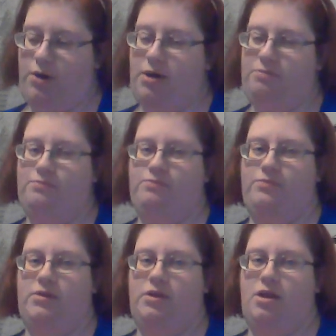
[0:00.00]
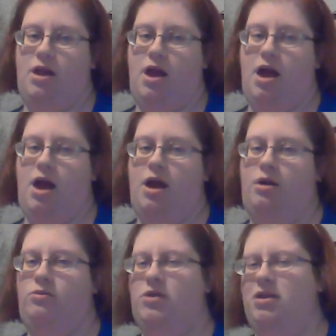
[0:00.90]
but I
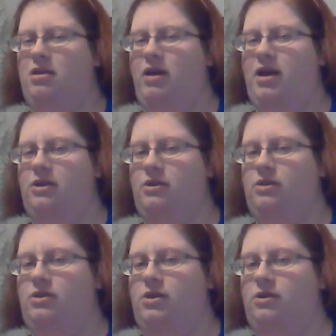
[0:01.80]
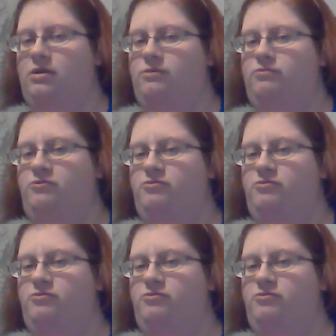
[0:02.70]
don't really like the